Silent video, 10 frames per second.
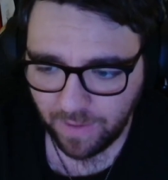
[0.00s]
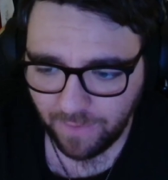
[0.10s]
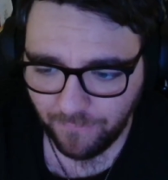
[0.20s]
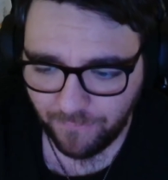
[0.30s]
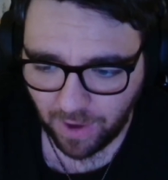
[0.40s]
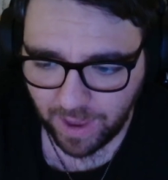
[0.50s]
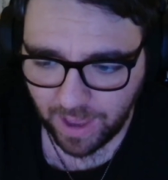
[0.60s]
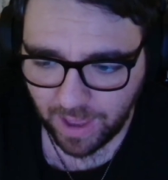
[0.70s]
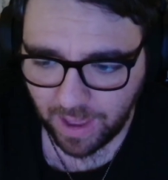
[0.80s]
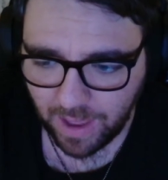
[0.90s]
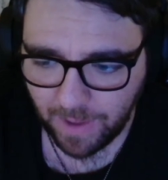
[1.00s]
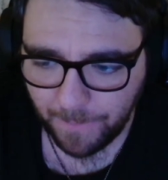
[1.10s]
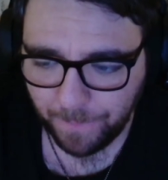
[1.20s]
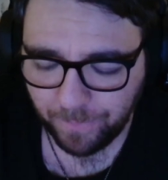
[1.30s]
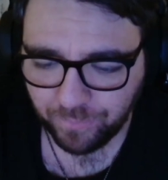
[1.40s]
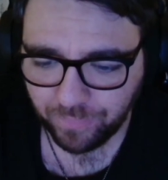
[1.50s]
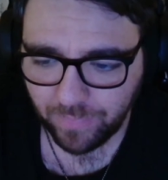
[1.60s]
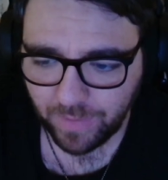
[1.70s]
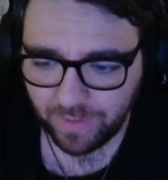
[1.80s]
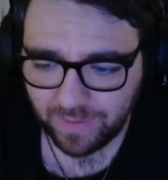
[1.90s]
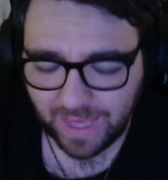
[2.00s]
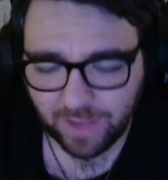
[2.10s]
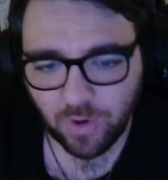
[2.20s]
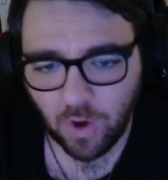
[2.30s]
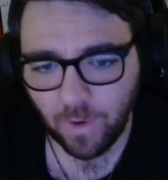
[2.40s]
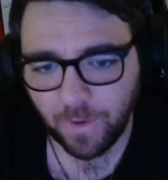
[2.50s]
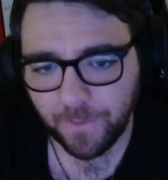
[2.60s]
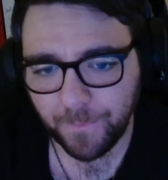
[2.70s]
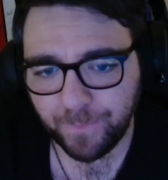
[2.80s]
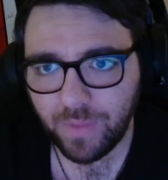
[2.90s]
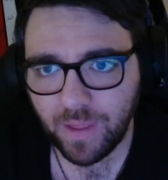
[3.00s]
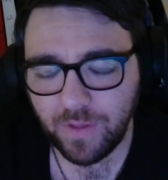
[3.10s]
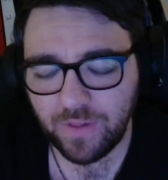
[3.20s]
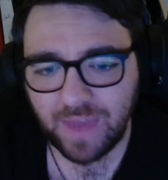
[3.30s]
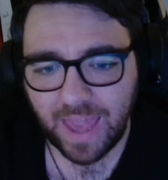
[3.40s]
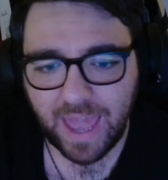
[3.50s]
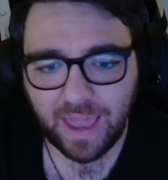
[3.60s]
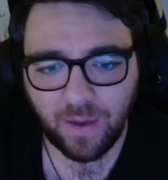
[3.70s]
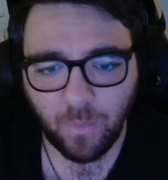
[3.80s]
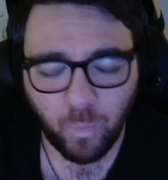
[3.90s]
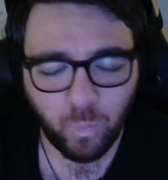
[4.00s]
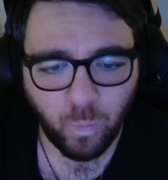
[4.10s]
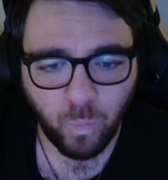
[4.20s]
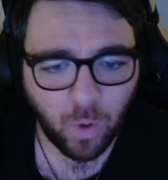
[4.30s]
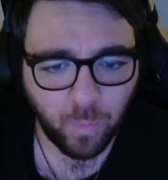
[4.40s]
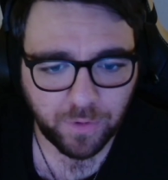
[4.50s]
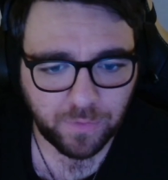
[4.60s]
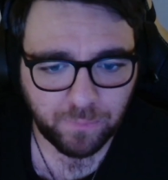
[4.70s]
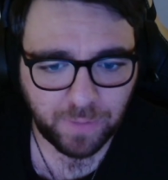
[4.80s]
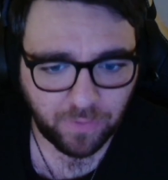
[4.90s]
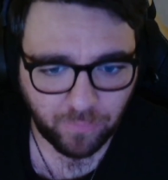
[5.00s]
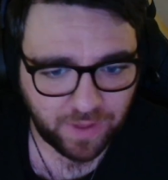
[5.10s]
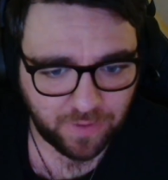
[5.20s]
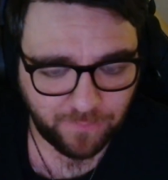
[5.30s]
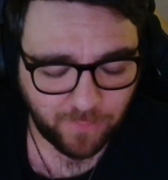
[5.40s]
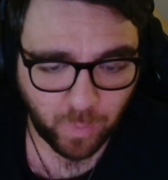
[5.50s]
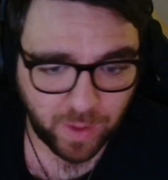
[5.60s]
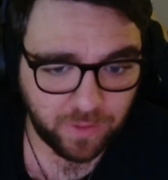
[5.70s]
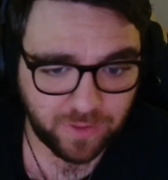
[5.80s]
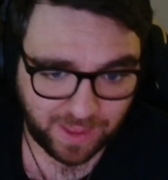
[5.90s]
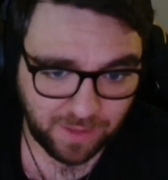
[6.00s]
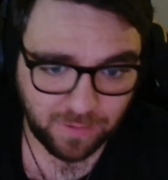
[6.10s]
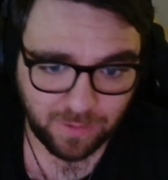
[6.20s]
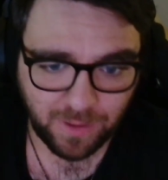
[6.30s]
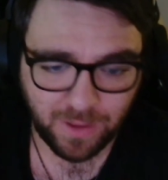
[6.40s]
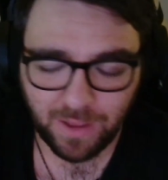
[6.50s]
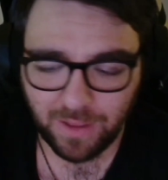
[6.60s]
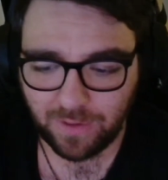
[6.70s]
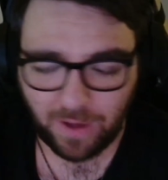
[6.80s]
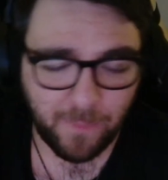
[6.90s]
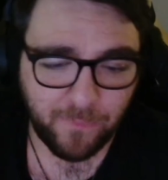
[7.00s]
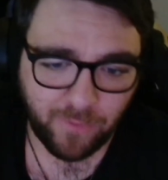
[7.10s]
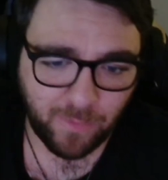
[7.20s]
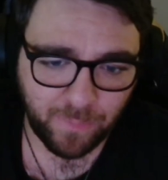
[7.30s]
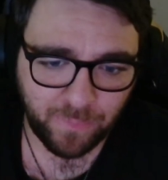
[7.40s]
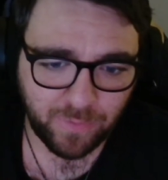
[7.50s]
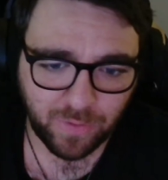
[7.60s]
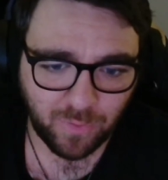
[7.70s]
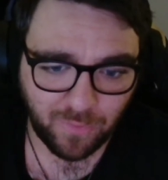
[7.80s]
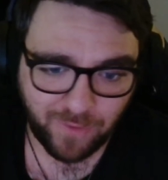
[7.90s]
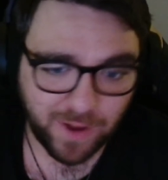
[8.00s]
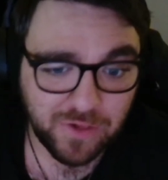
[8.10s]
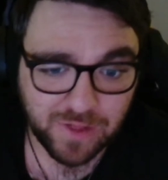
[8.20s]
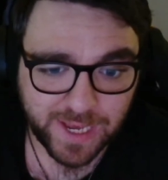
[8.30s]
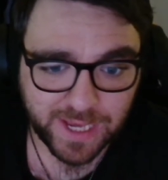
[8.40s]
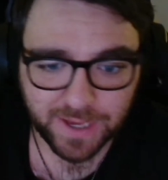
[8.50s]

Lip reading: via TikTok saying what would be the reason for Will Still to come from the sort of French league